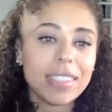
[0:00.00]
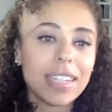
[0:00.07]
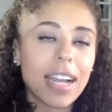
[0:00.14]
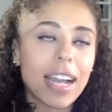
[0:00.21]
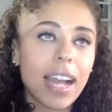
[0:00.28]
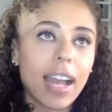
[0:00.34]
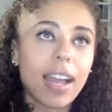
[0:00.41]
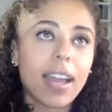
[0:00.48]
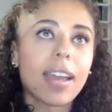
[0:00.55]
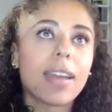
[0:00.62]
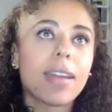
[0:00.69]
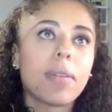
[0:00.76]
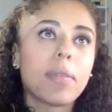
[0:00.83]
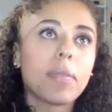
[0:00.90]

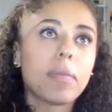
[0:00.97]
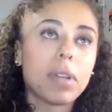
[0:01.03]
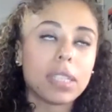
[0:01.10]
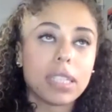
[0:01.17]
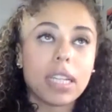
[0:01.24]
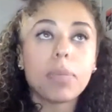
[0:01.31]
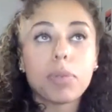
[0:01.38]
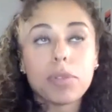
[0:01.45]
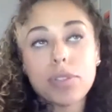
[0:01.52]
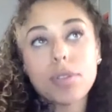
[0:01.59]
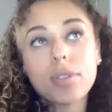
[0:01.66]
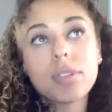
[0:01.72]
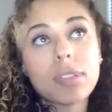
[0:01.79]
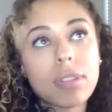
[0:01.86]
I went to Hebrew
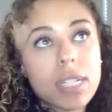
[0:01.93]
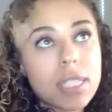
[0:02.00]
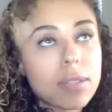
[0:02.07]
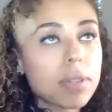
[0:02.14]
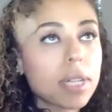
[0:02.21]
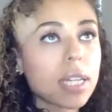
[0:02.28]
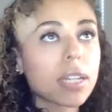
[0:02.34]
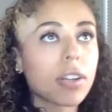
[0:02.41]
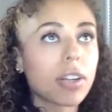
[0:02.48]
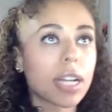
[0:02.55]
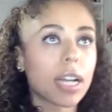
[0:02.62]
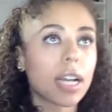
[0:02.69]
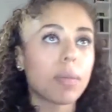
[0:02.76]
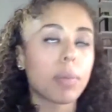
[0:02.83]
school twice a week
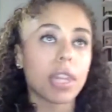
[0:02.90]
growing up,